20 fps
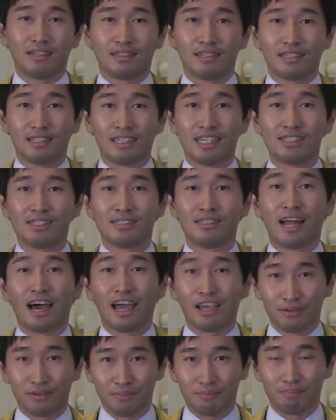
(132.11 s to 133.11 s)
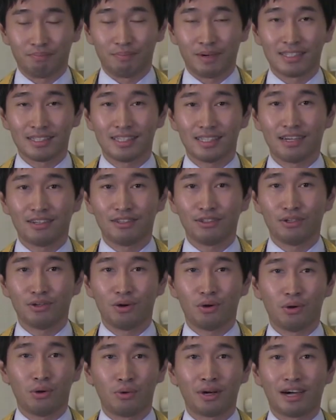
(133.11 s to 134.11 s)
his life, Master
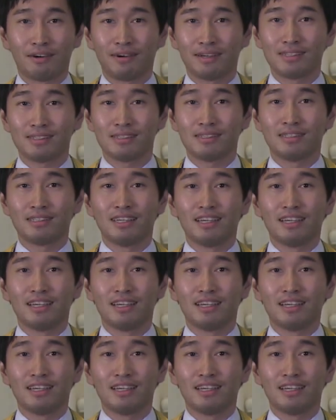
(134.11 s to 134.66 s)
Ryuho Okawa's